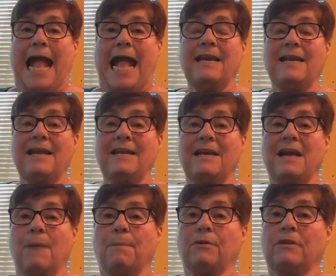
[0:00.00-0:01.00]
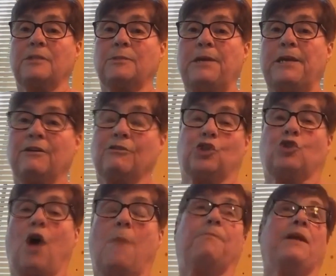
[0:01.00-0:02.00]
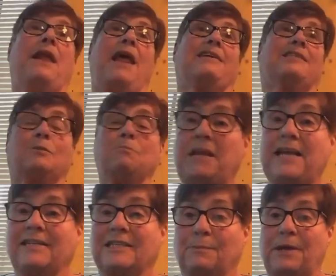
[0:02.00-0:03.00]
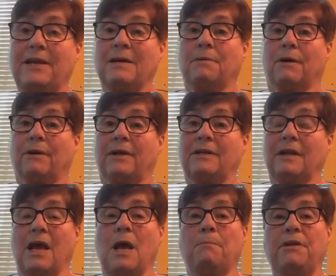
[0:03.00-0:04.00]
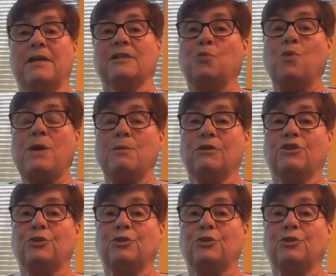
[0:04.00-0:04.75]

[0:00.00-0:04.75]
And it ended up where the speaker stopped and asked me to speak about it, because we were